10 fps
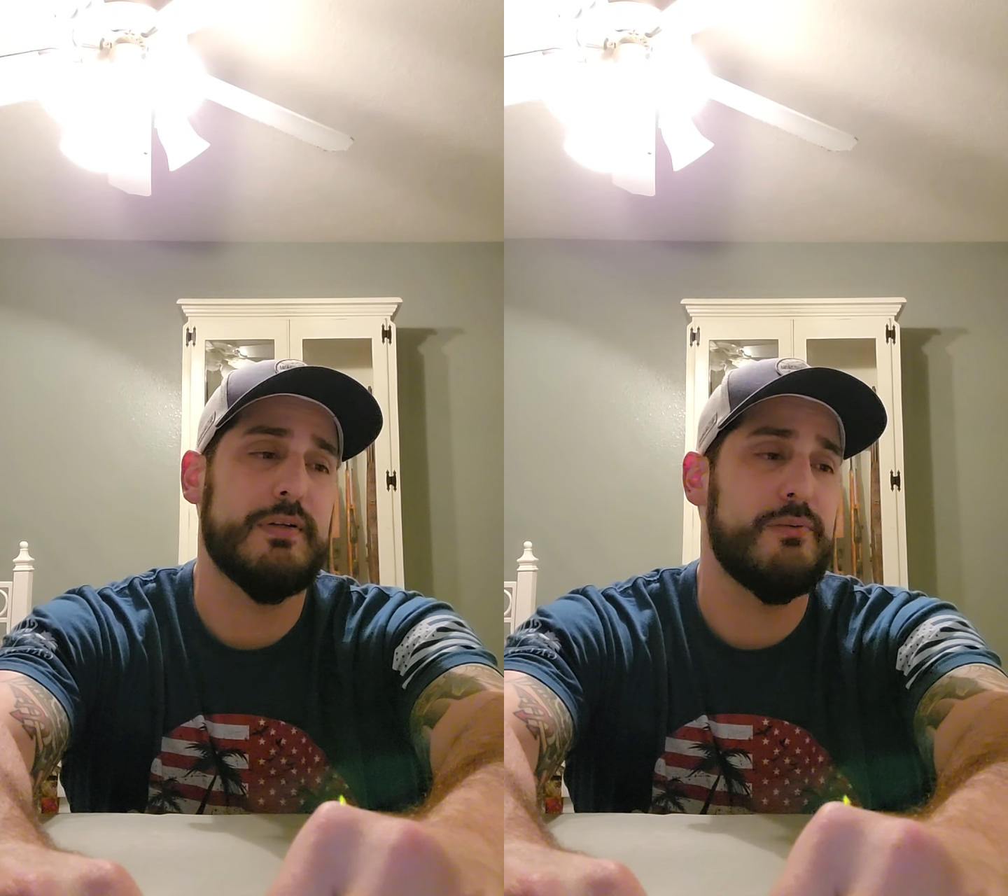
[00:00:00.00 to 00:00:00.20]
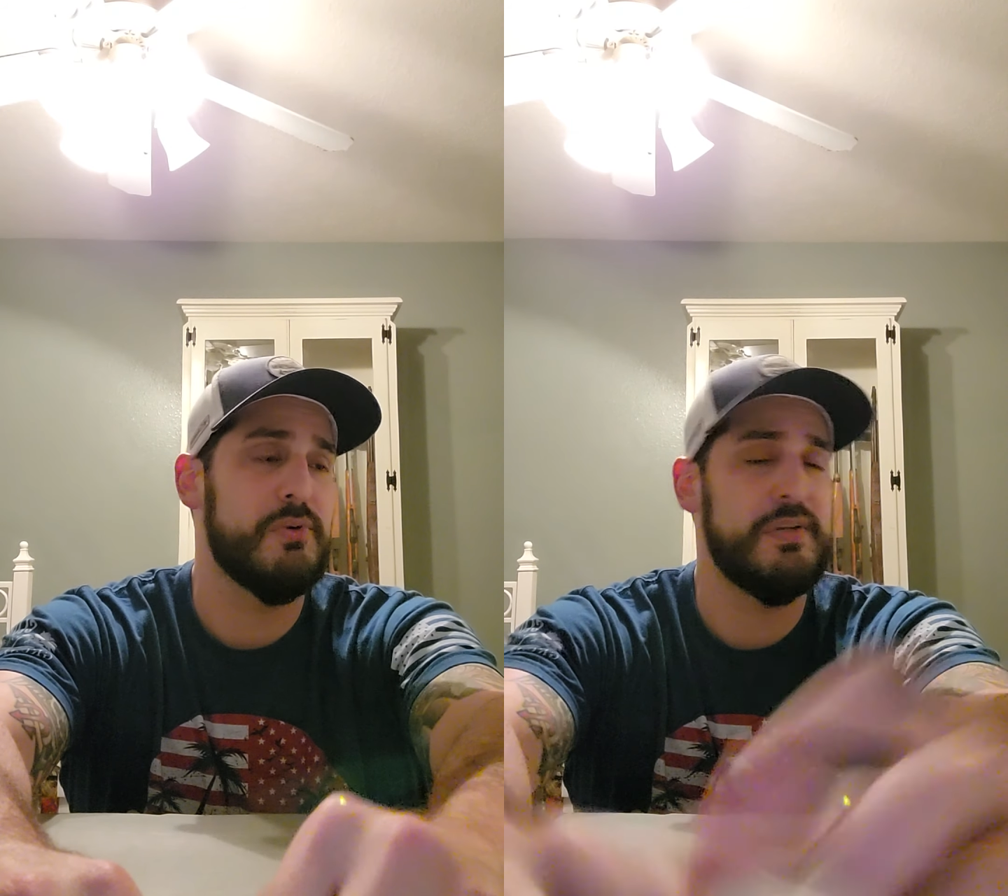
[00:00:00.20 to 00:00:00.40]

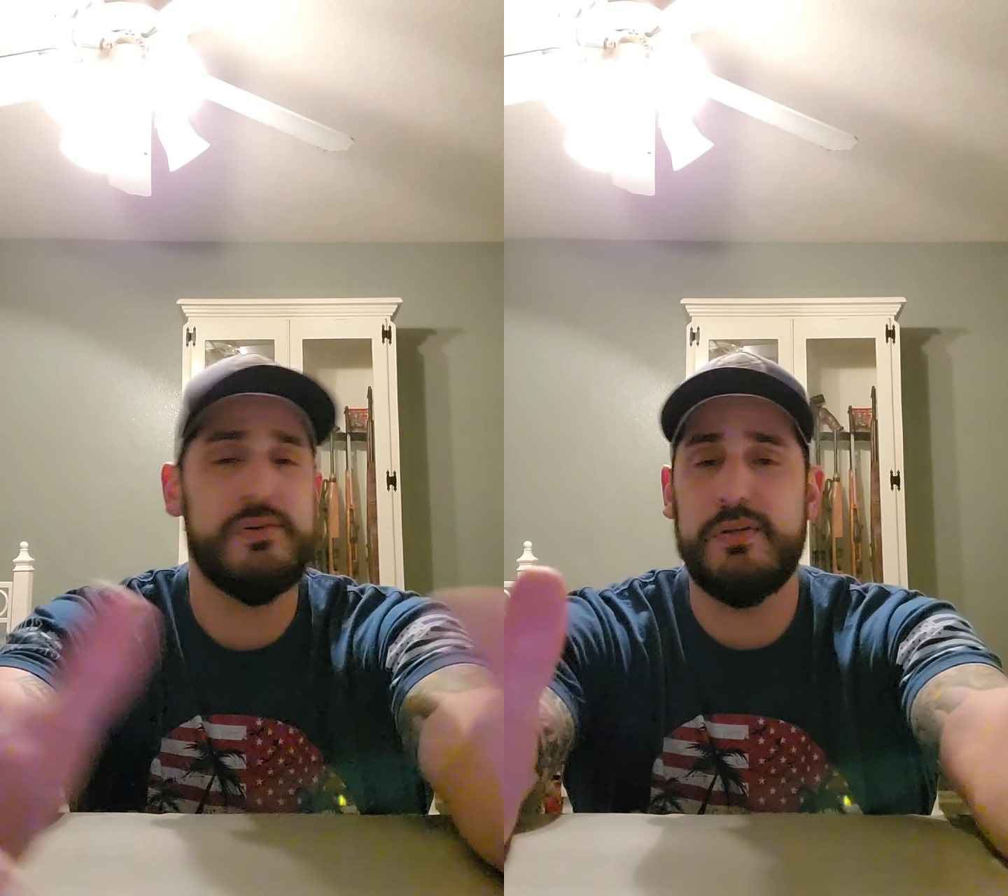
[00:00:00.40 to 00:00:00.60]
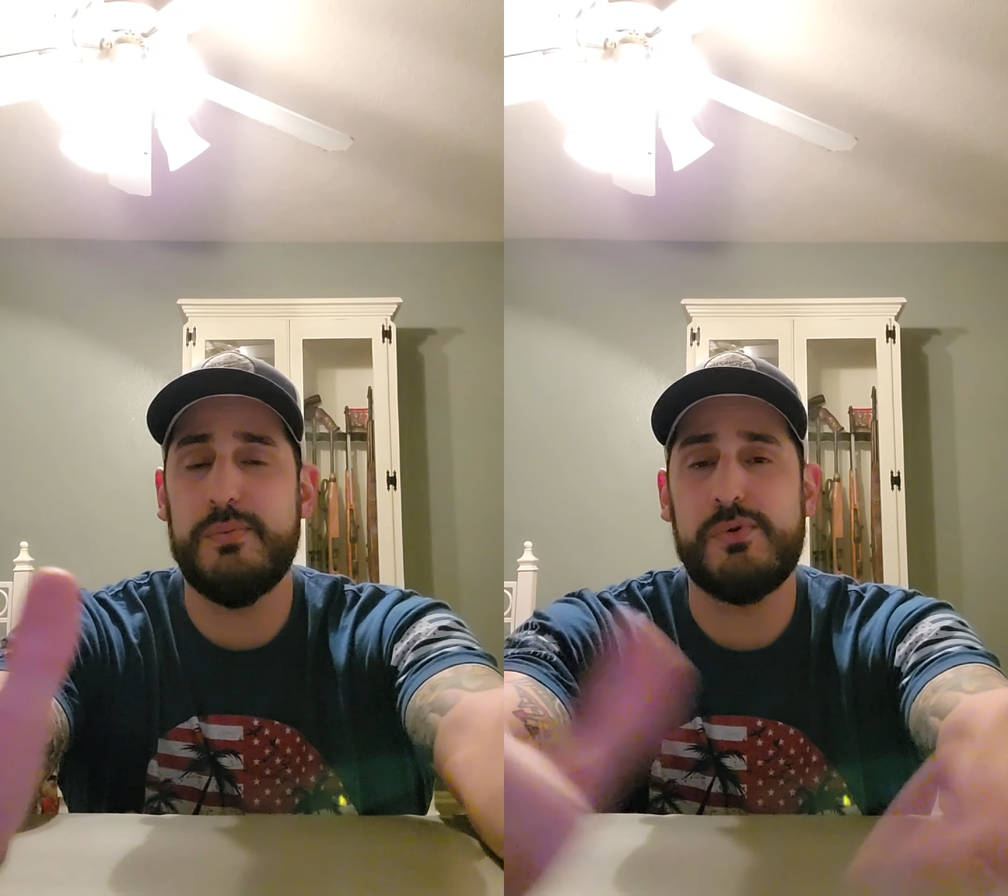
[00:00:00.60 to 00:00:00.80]
you want to know
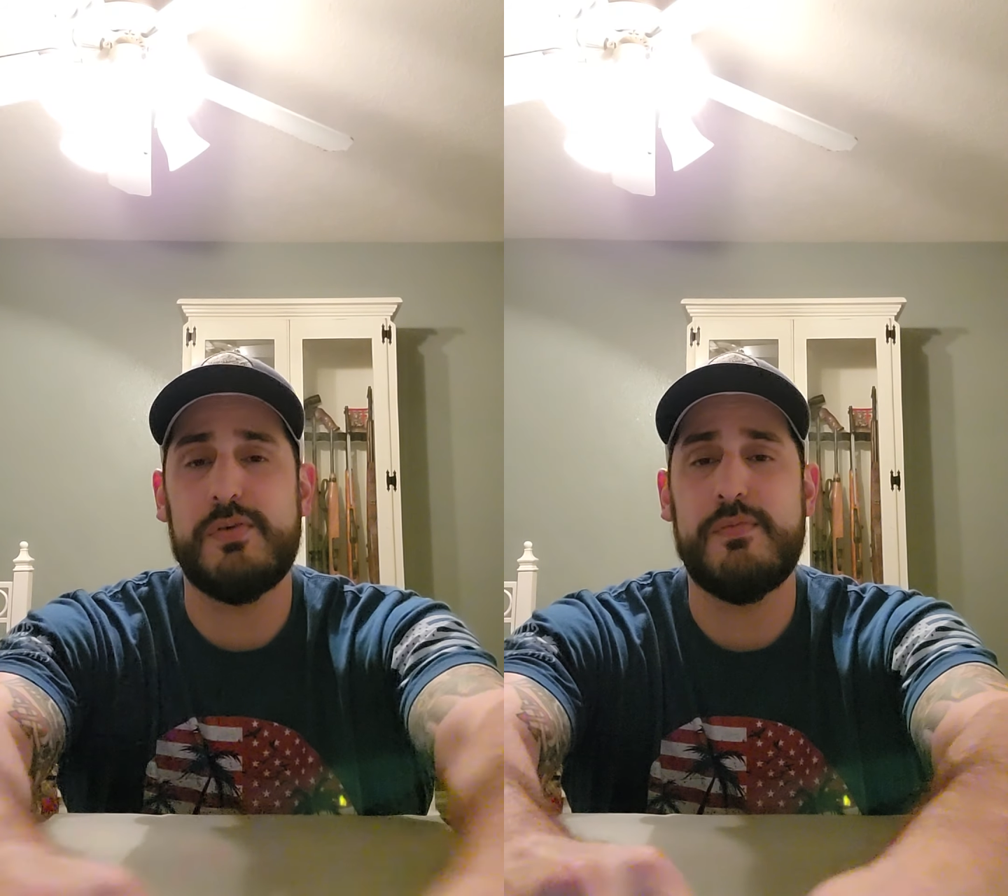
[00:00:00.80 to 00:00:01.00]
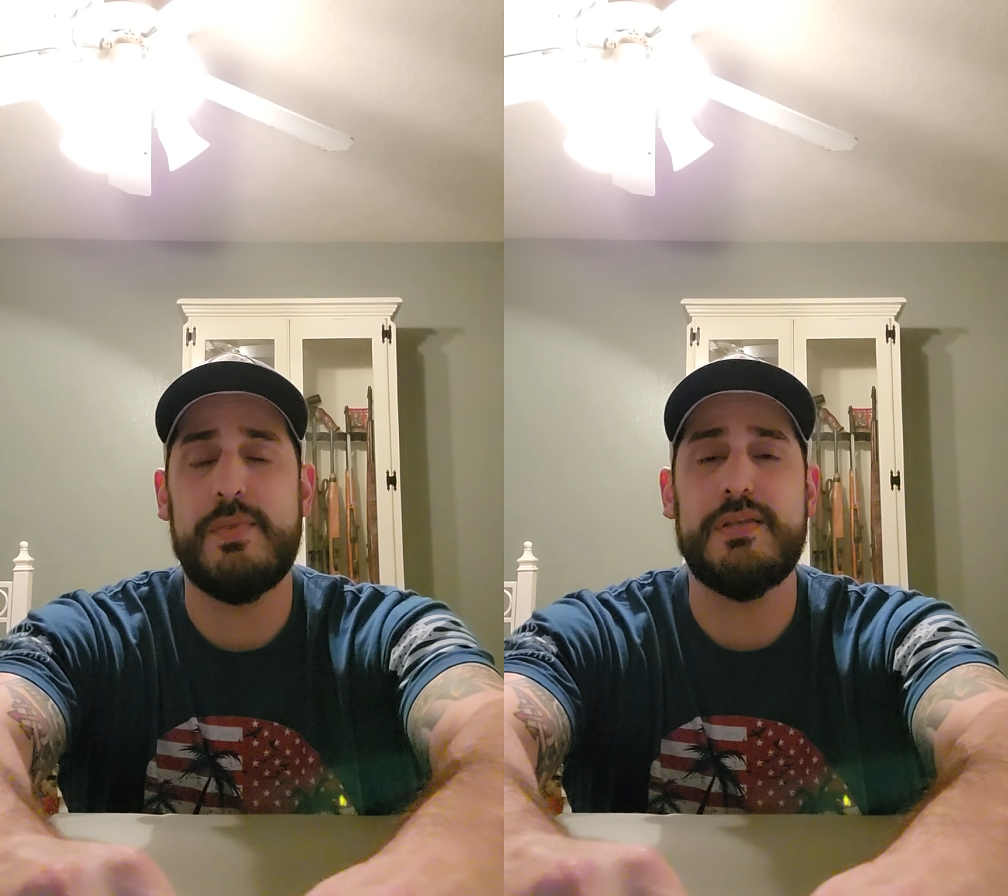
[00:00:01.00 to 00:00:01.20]
any more
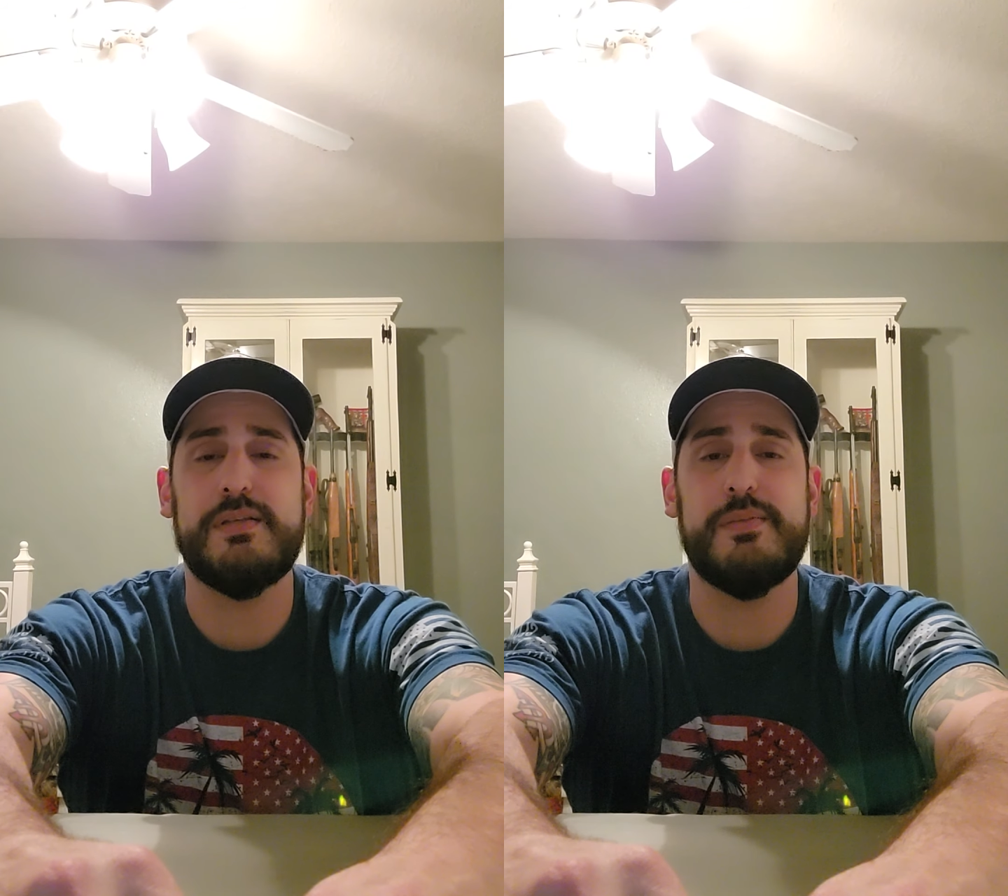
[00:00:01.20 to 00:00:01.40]
information